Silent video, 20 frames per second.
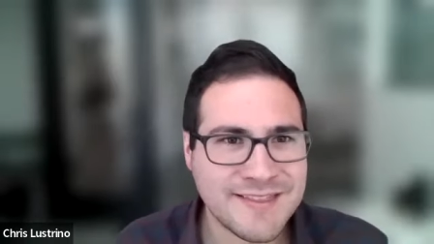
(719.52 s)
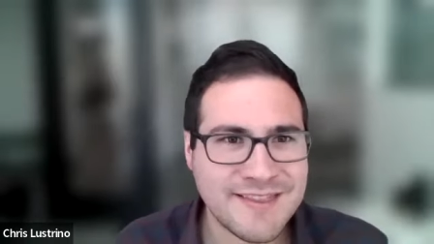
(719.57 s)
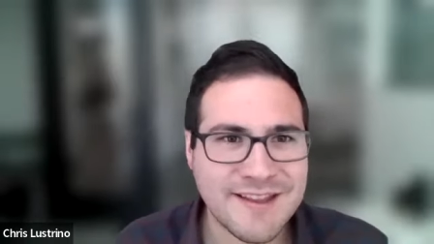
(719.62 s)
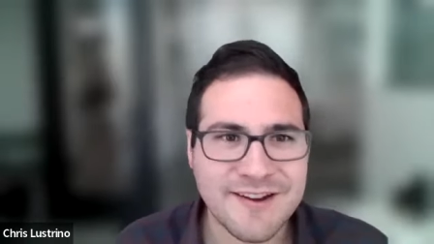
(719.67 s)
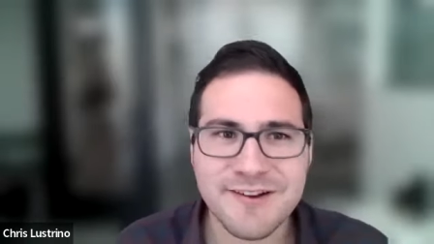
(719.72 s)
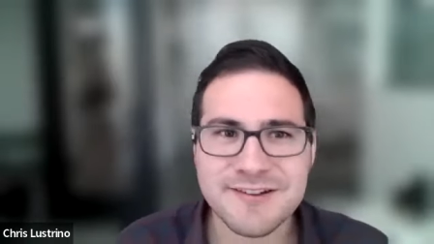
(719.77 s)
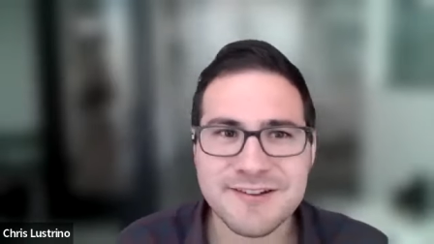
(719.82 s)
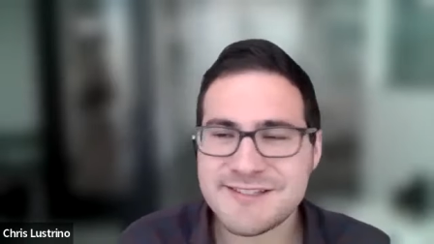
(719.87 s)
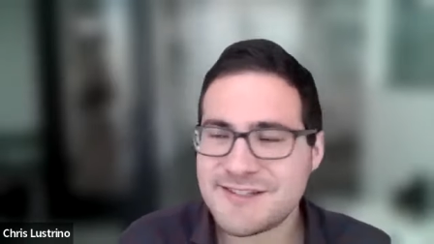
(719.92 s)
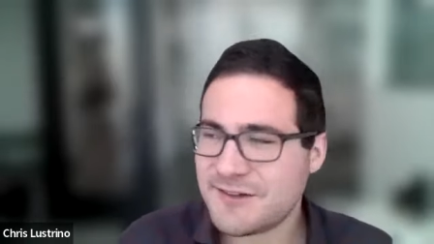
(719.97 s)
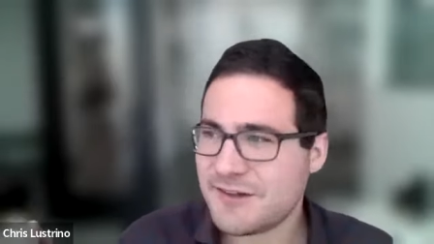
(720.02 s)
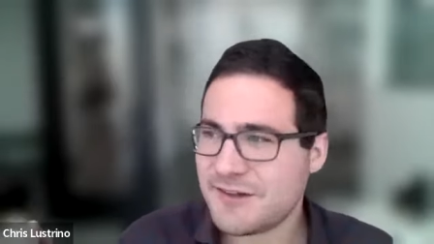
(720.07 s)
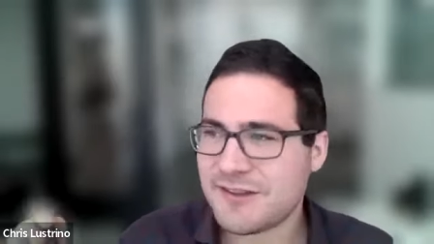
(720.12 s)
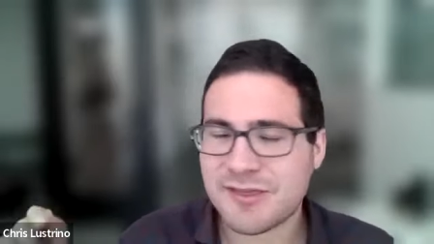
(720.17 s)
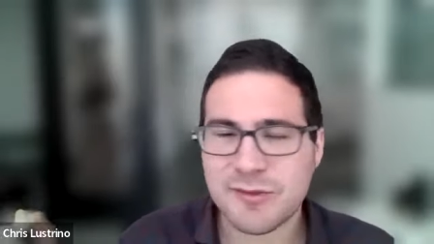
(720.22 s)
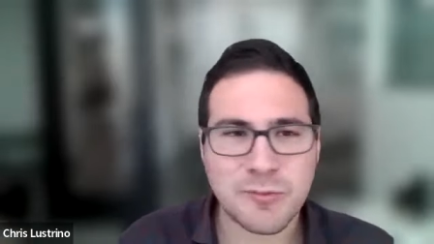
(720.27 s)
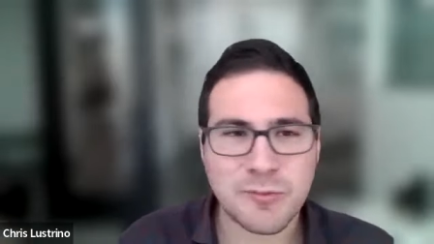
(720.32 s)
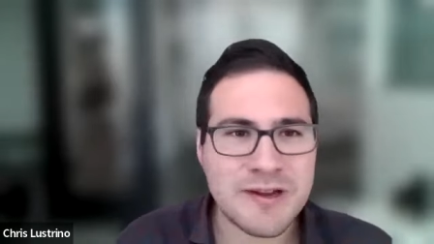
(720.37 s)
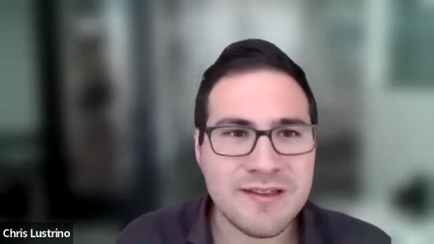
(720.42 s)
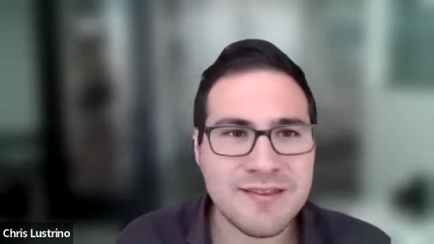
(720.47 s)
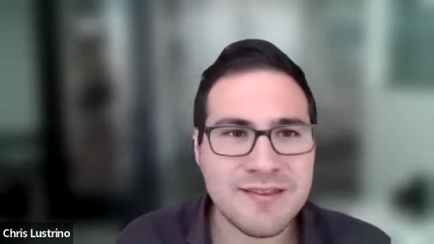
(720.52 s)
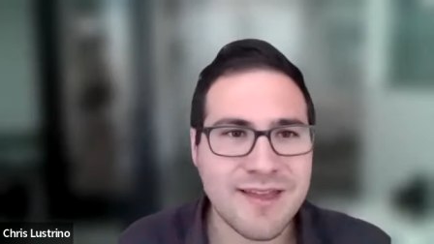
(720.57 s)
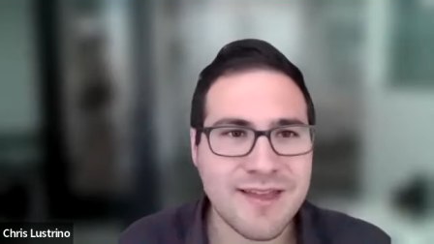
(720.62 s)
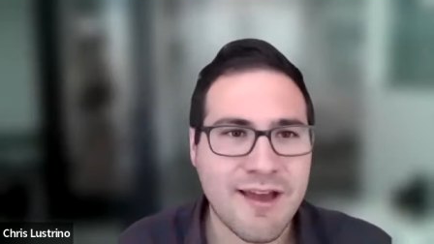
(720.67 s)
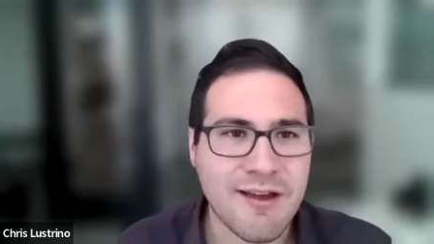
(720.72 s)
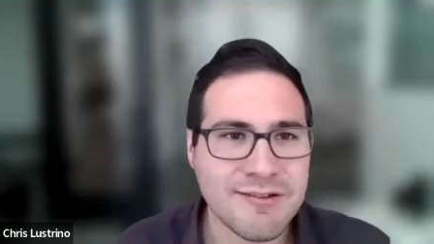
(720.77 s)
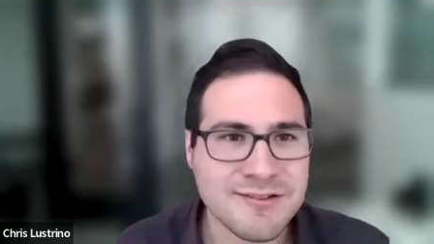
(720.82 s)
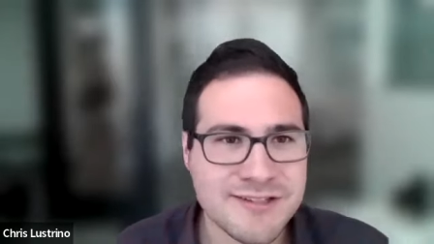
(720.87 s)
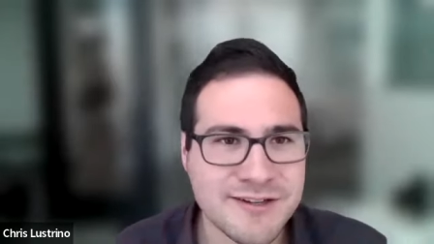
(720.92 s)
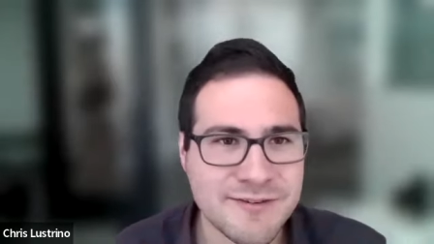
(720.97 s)
there's
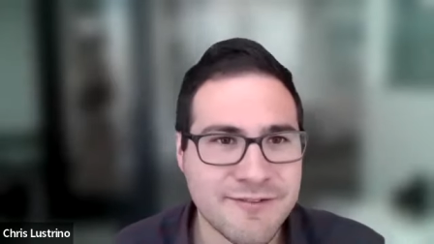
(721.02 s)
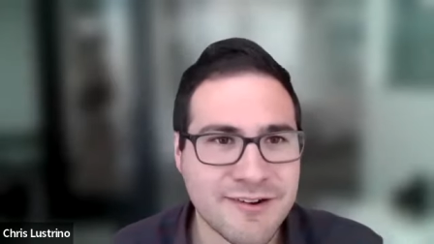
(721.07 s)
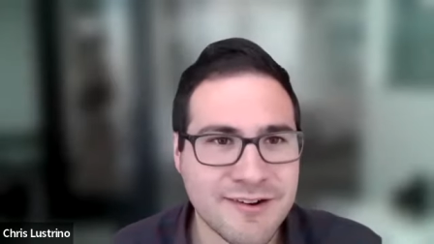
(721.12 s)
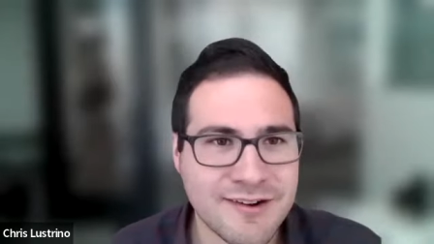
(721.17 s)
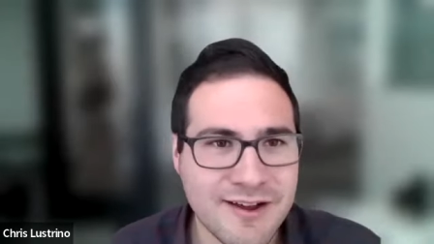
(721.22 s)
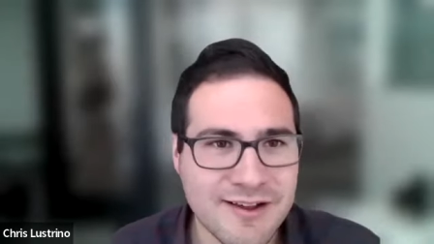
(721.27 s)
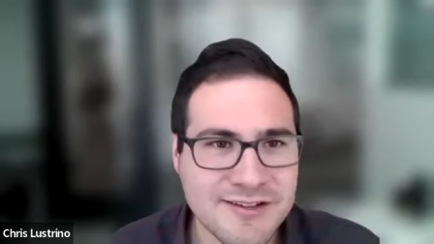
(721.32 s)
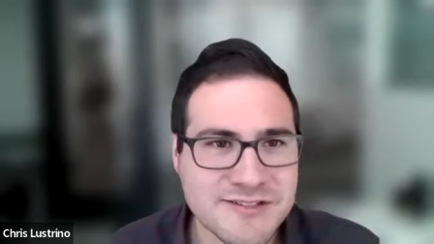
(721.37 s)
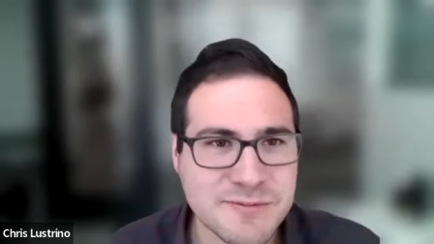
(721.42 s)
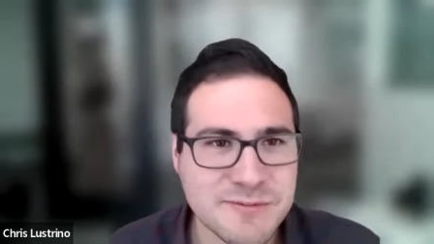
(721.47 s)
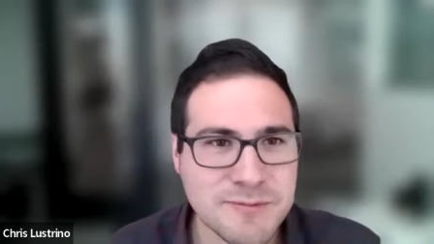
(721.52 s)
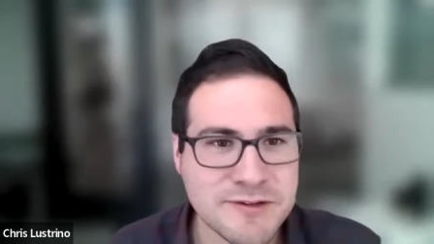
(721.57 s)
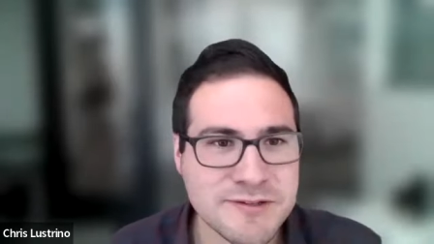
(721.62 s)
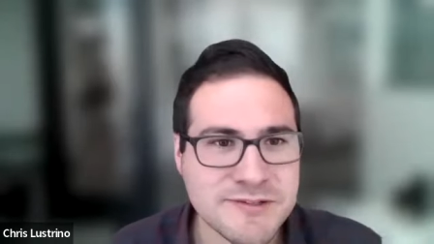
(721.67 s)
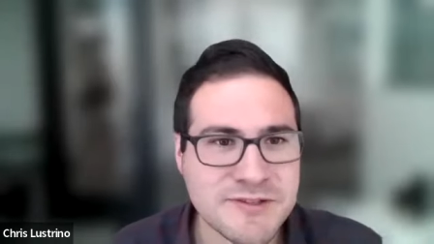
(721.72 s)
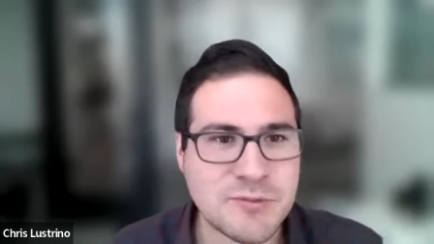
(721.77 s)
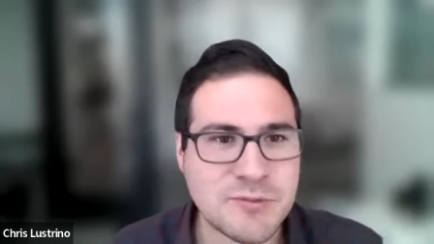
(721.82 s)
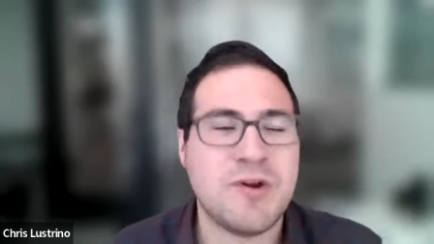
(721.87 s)
3,000 of our customers